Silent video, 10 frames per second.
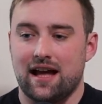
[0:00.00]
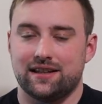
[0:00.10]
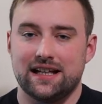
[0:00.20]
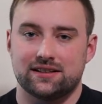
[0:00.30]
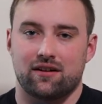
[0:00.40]

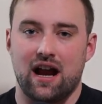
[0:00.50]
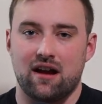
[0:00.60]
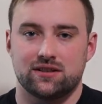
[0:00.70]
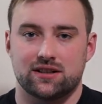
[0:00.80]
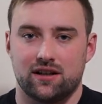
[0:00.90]
and things that are
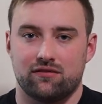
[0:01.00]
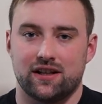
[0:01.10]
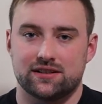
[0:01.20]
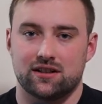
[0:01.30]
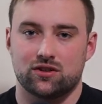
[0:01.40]
outside of
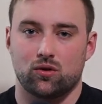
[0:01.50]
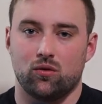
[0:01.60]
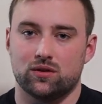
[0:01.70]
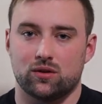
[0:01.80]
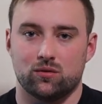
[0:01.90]
his
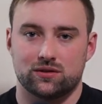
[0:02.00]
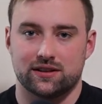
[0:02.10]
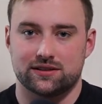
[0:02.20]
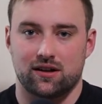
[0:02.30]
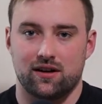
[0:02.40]
control don't
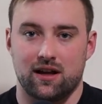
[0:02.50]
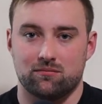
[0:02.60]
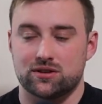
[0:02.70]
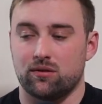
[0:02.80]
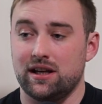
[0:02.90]
concern
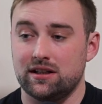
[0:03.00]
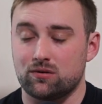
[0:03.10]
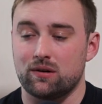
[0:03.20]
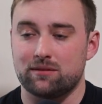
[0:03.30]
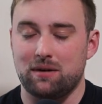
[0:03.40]
him. So he's
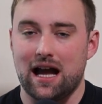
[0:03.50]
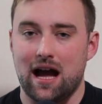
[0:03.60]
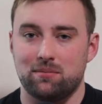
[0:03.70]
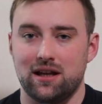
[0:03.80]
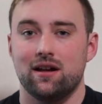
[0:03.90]
going to be
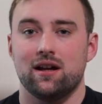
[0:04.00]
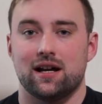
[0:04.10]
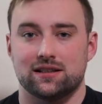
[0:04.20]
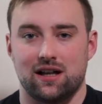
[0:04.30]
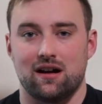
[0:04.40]
happy
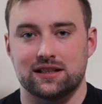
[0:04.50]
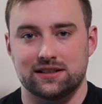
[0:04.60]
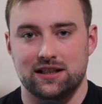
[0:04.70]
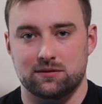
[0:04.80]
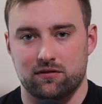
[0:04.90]
as long
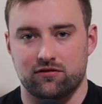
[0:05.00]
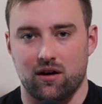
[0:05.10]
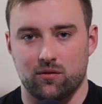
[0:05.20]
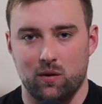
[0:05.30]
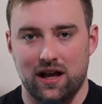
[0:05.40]
as he's
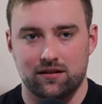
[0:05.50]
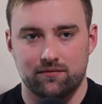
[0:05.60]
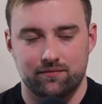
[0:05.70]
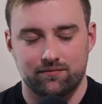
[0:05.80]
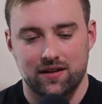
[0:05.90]
performed well.
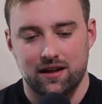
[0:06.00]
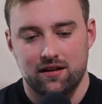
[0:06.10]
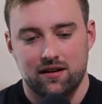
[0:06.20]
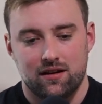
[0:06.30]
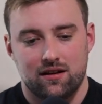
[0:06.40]

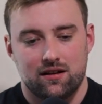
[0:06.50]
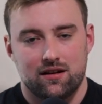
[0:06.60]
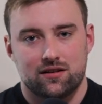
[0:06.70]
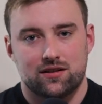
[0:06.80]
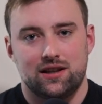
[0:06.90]

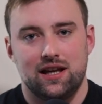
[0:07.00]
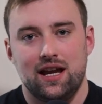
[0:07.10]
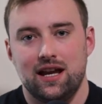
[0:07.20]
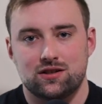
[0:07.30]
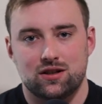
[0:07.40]

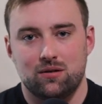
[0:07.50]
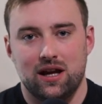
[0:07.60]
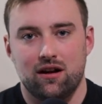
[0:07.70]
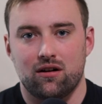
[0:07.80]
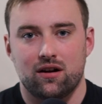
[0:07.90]
The issue
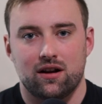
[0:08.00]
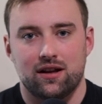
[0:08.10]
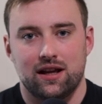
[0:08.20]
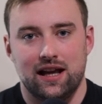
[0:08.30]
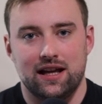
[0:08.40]
here
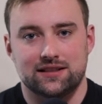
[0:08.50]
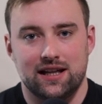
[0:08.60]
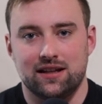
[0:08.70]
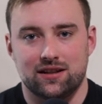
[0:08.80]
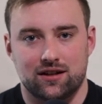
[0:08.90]
is
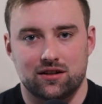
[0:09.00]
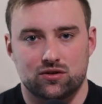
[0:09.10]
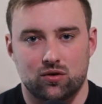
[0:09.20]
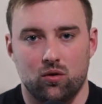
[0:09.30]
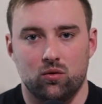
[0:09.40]
in the
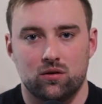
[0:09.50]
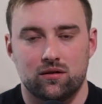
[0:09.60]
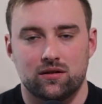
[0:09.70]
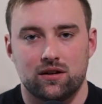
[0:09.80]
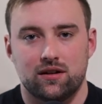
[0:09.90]
control.
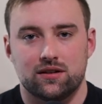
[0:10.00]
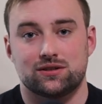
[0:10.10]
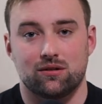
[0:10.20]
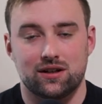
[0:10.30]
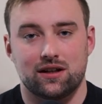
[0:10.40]

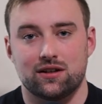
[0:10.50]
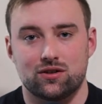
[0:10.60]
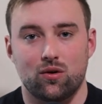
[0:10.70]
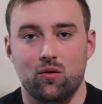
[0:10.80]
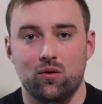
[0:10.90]
So the
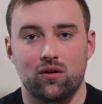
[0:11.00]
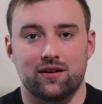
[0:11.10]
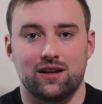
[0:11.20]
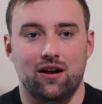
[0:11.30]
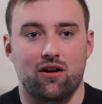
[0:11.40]
control
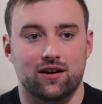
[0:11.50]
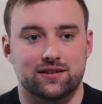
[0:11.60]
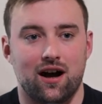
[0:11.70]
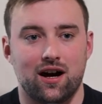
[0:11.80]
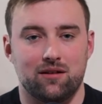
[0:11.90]
or the
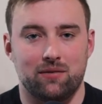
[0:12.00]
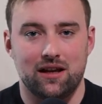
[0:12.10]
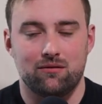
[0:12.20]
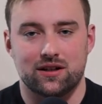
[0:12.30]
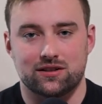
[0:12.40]

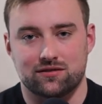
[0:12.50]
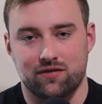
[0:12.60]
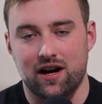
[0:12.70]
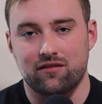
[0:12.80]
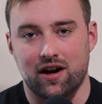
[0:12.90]
autonomy, which is
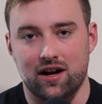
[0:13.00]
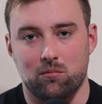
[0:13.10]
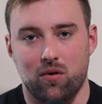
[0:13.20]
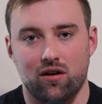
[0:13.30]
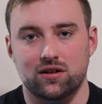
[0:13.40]
very, very
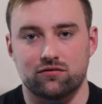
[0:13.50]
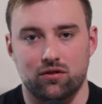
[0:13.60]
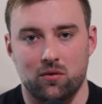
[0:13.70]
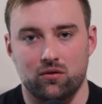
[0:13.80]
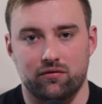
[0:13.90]
important
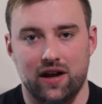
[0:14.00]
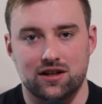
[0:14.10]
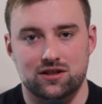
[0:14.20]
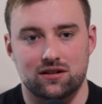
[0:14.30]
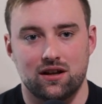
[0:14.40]
for
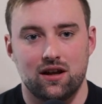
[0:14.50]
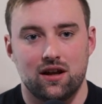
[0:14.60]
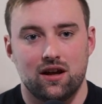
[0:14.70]
motivation,